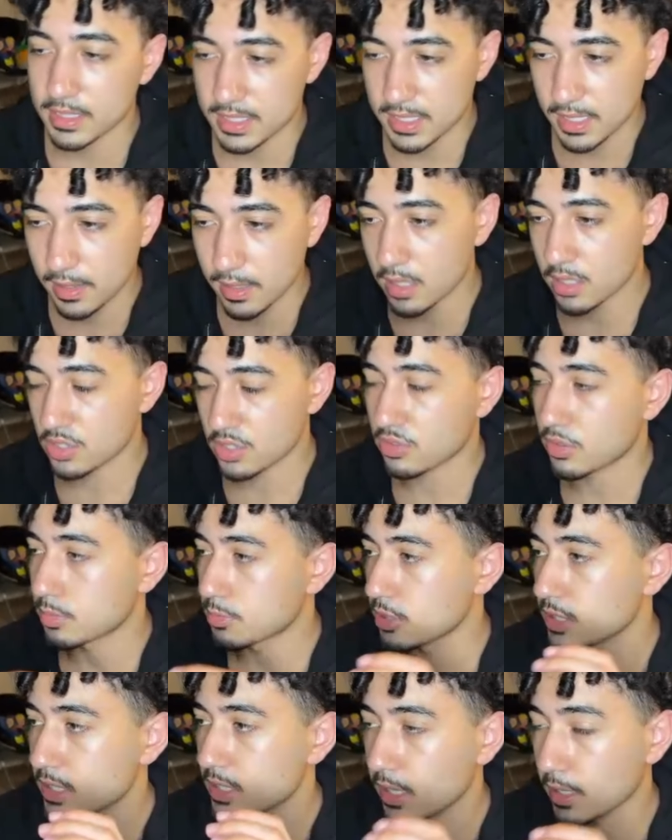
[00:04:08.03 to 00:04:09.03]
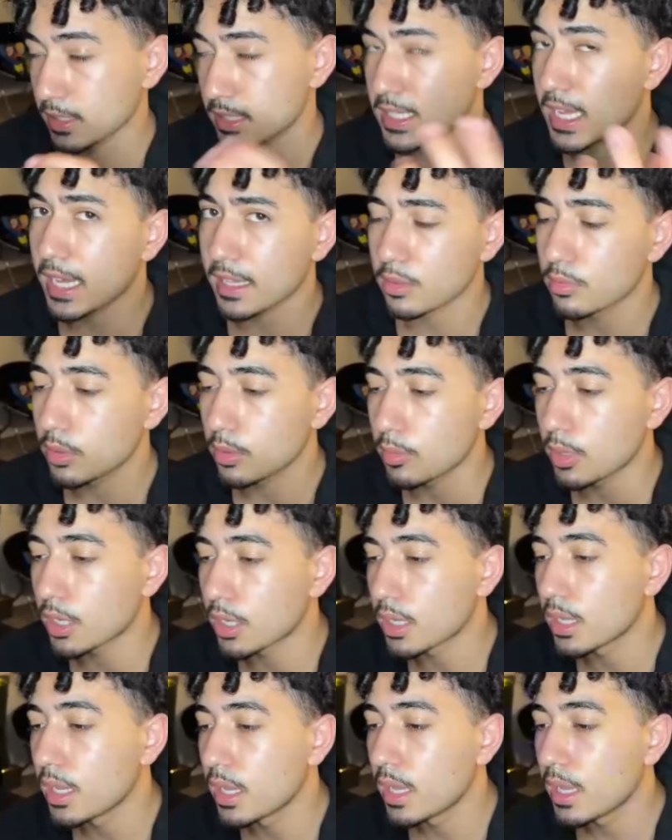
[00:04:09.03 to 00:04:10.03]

see the description is not exactly what I want.